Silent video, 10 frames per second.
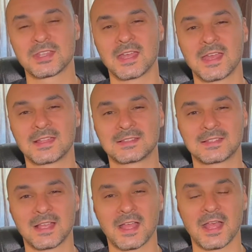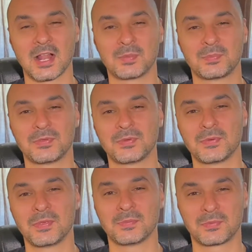that help you
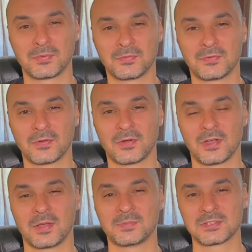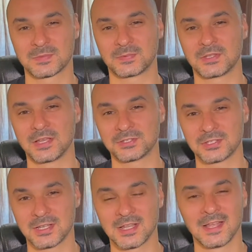improve your music
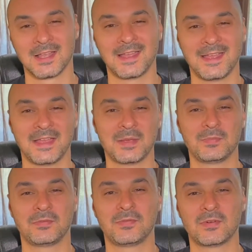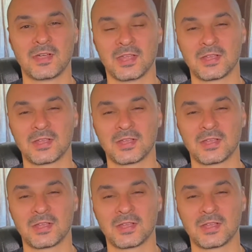production. And before I